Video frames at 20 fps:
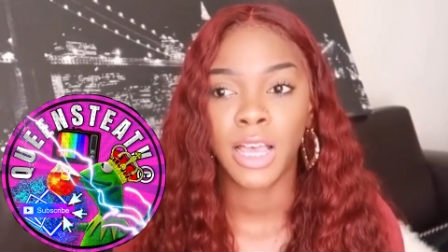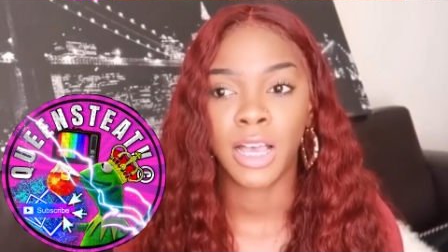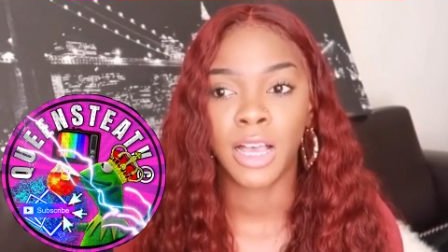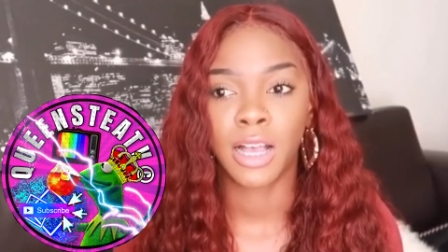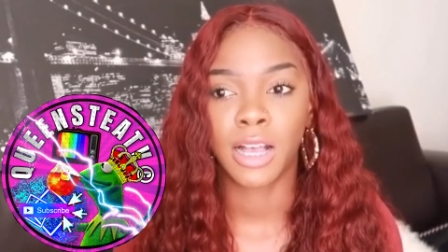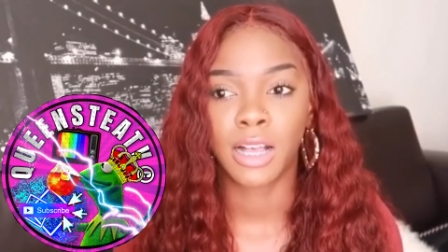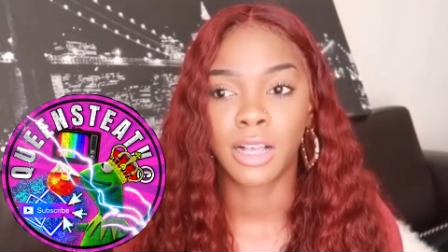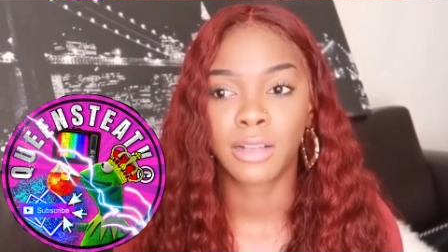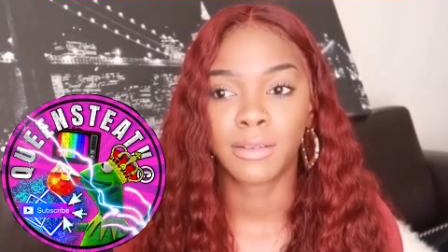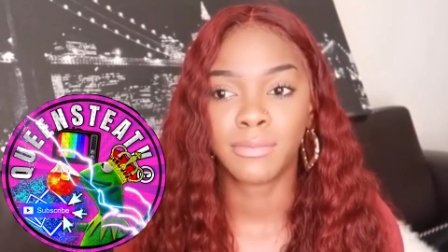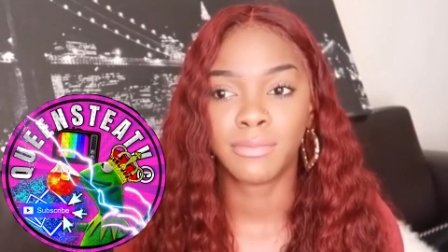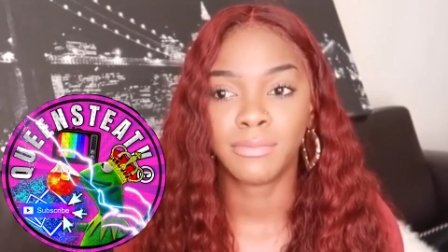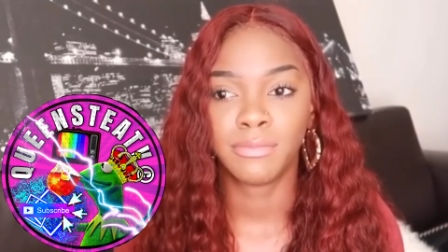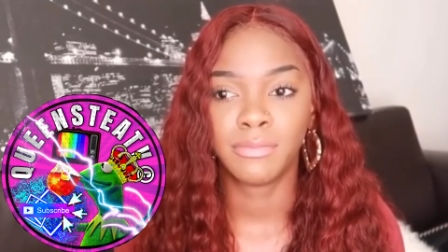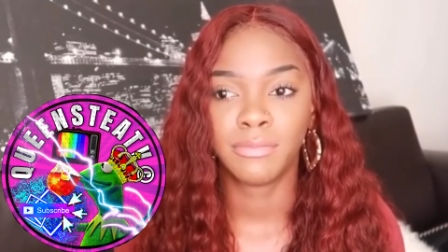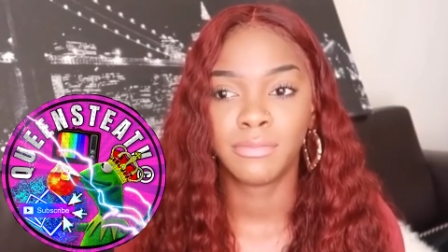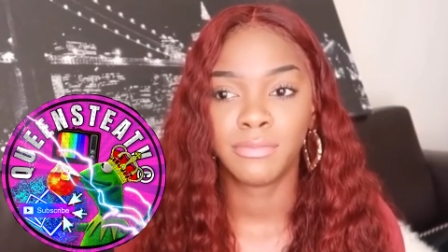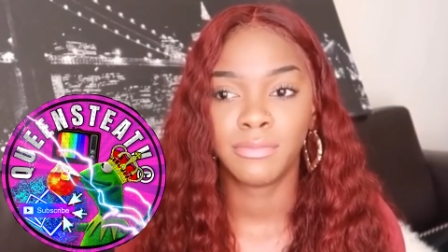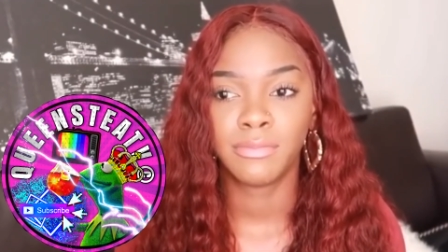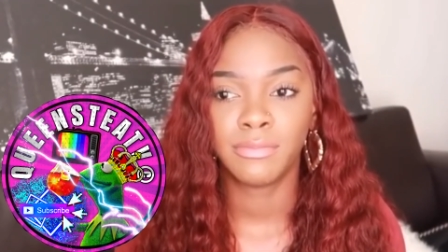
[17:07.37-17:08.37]

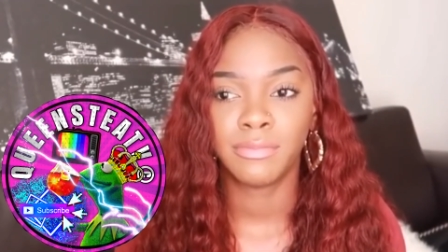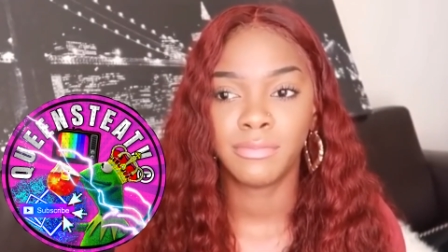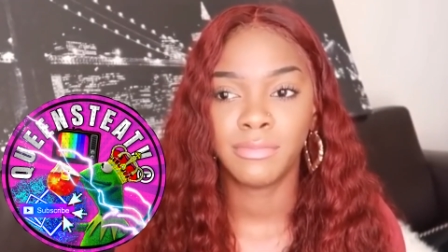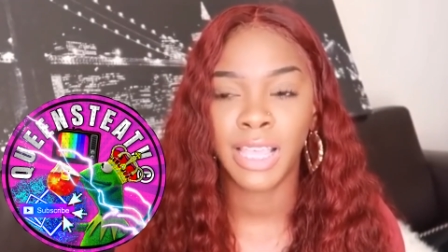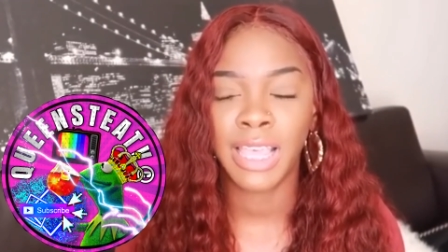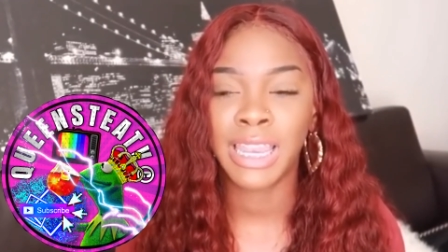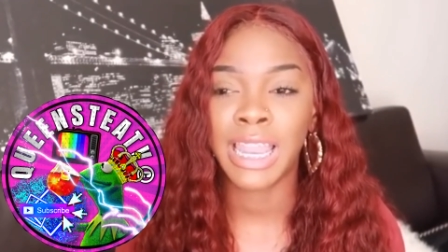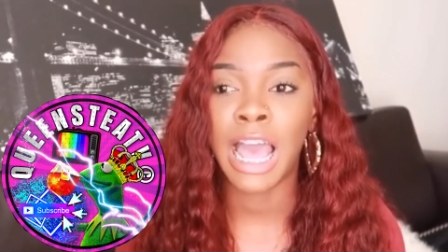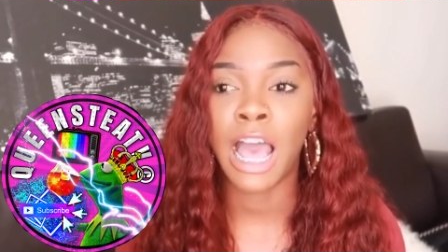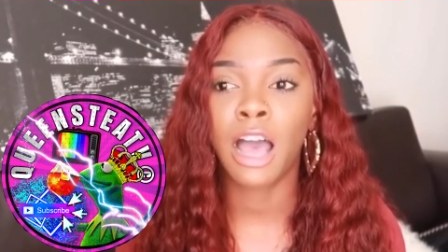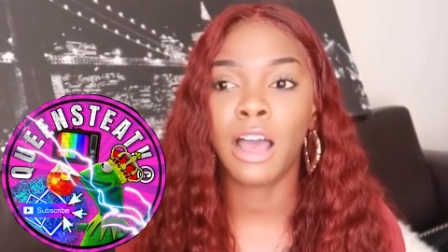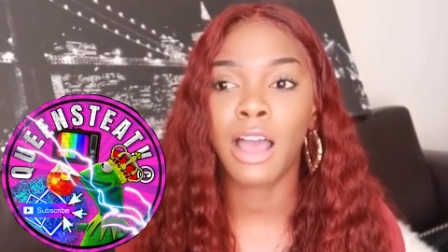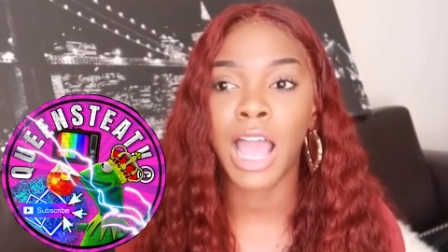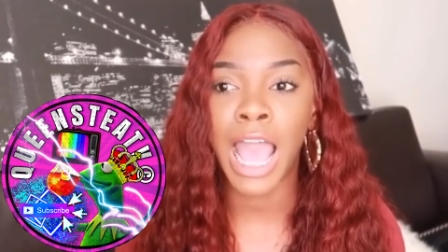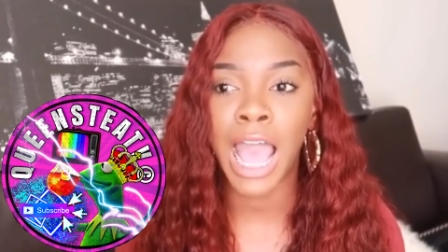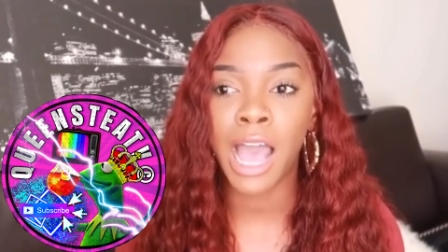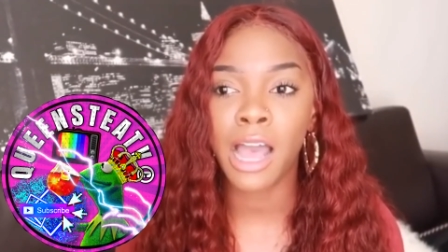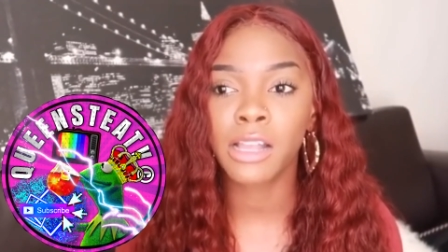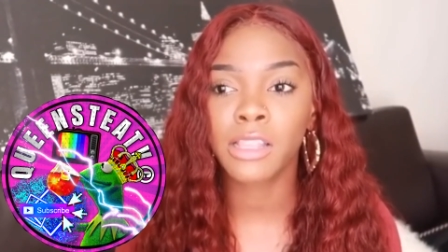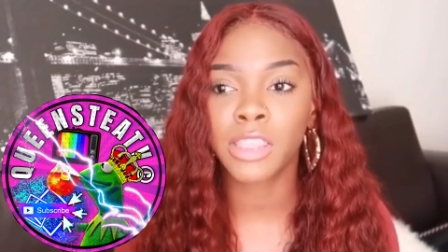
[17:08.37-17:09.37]
Um, and I'll,
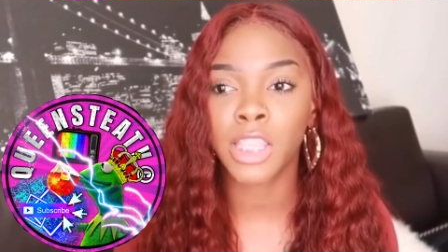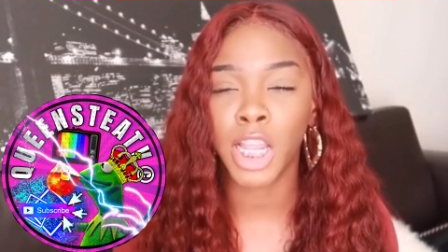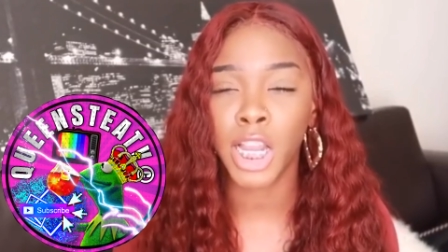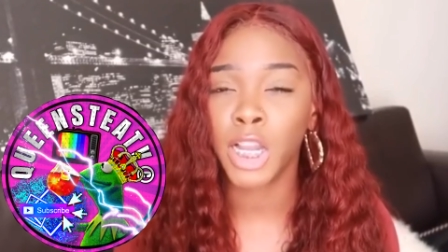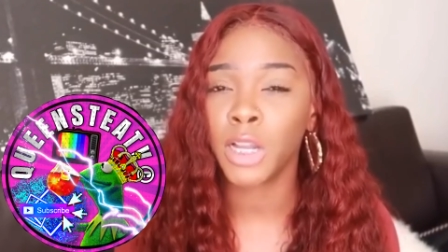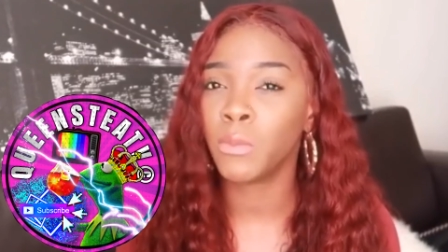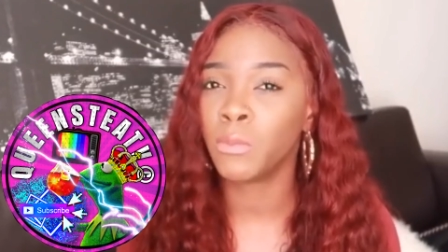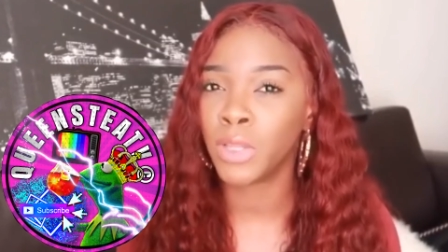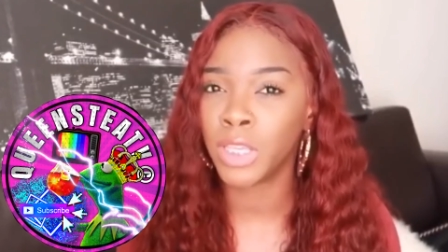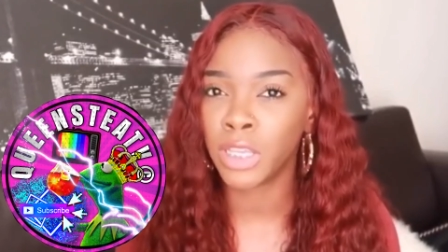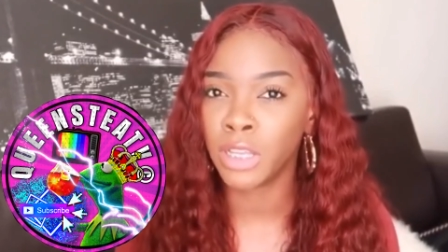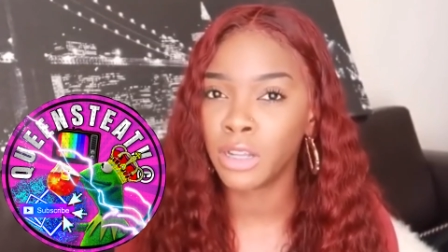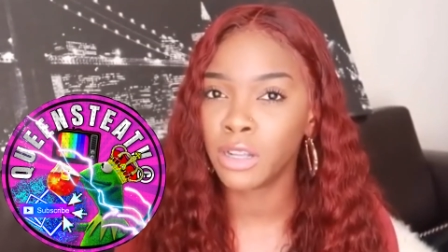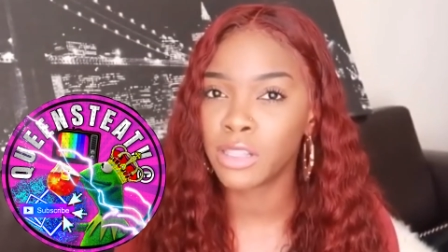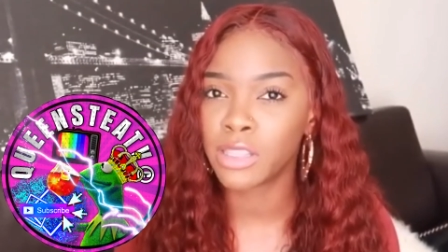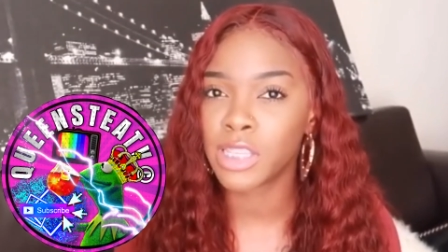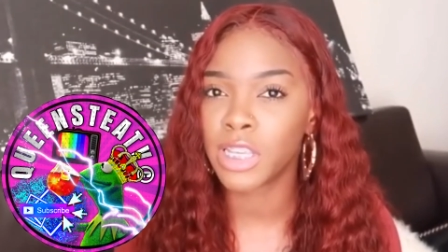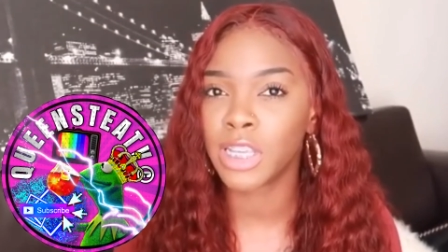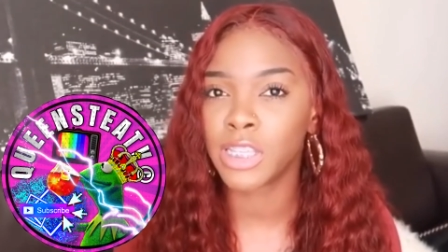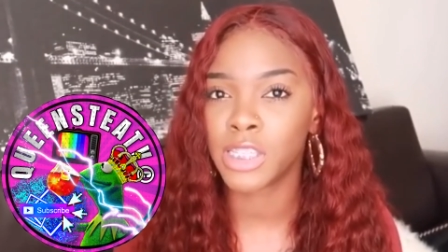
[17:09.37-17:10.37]
I'll third
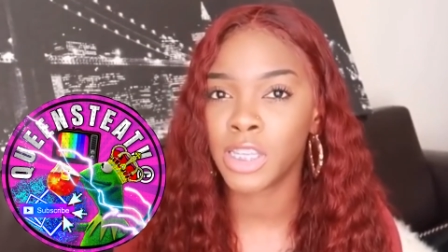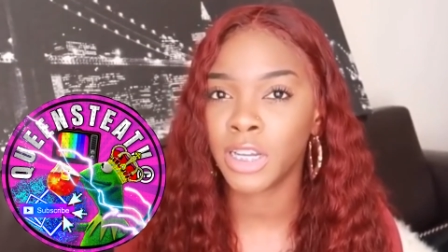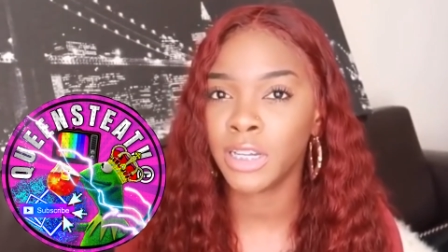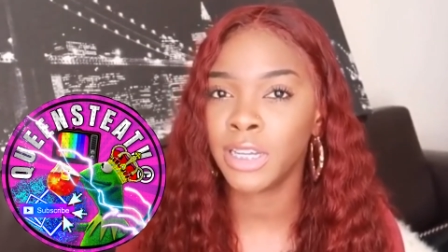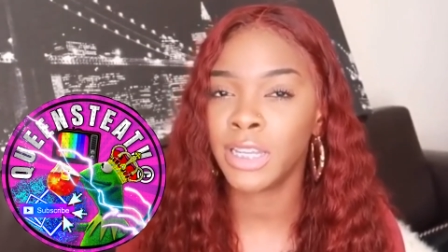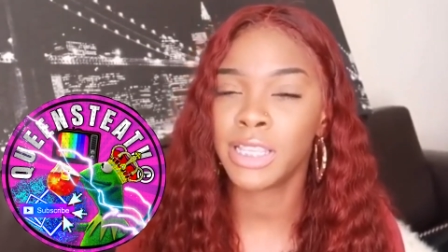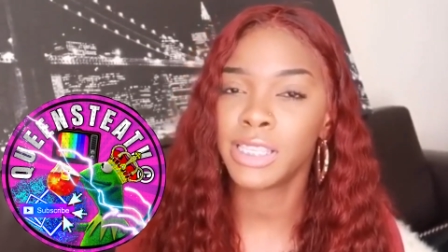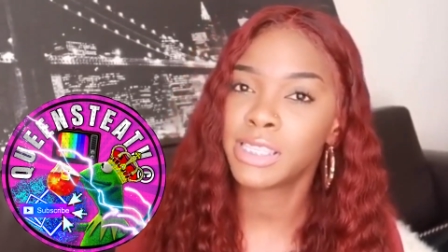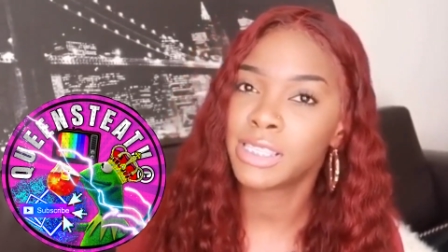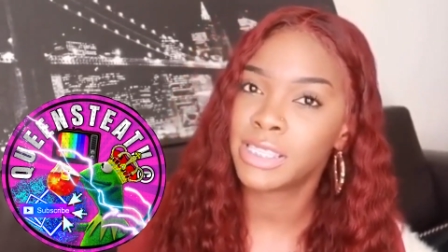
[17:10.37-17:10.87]
will to a certain